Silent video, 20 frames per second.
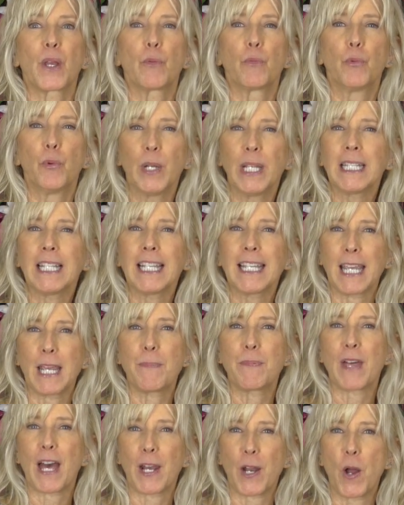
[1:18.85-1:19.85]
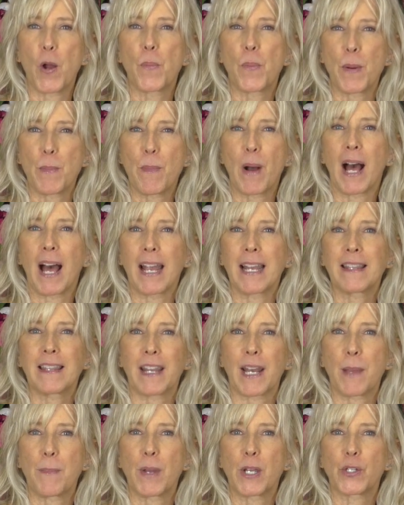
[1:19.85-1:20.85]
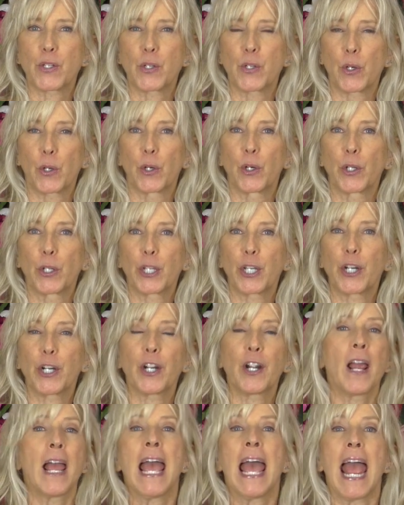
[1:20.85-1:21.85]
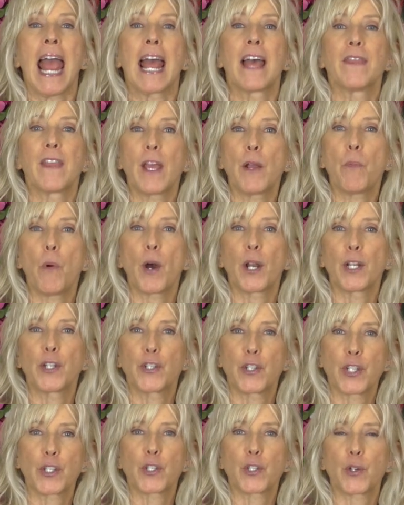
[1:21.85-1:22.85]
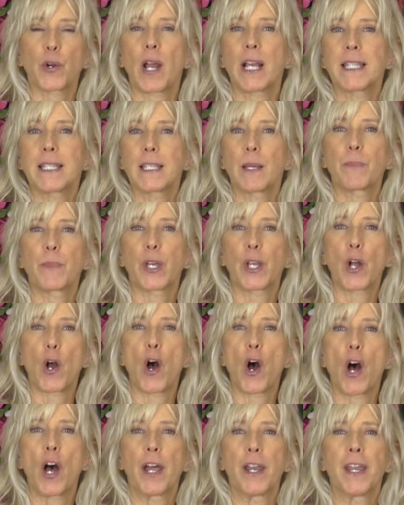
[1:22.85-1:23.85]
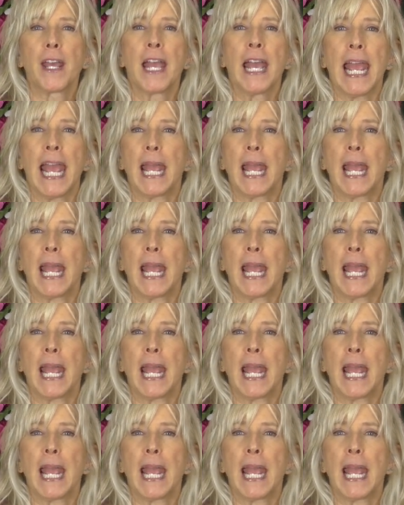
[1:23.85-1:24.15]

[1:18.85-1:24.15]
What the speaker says: really keep that open mind that I mentioned earlier, and they want to just try something on.